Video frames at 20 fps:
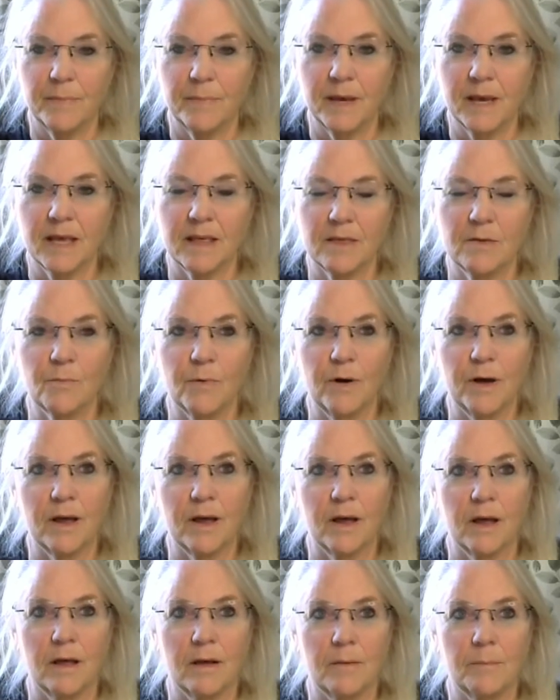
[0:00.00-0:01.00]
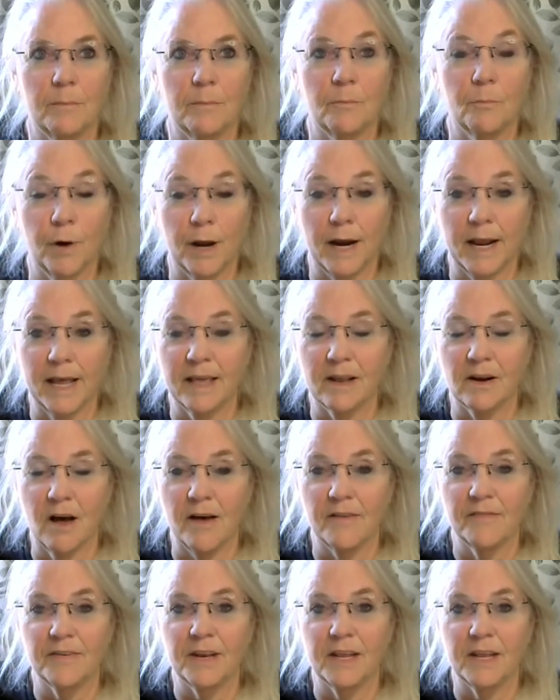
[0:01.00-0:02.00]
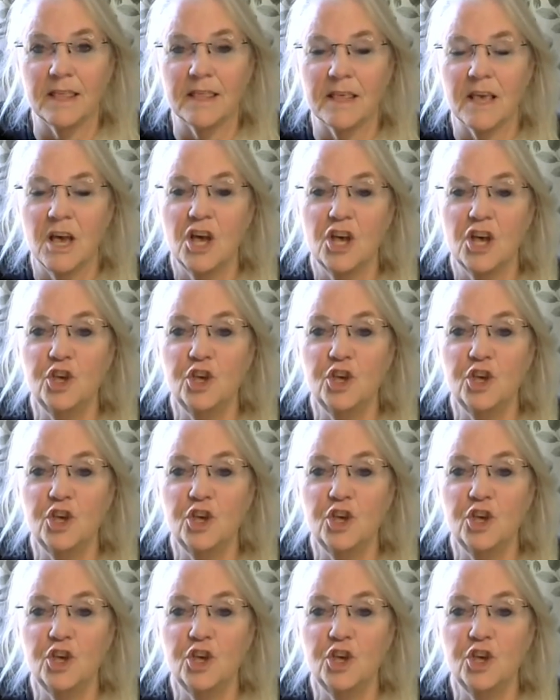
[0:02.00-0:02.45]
because when uh when i get often is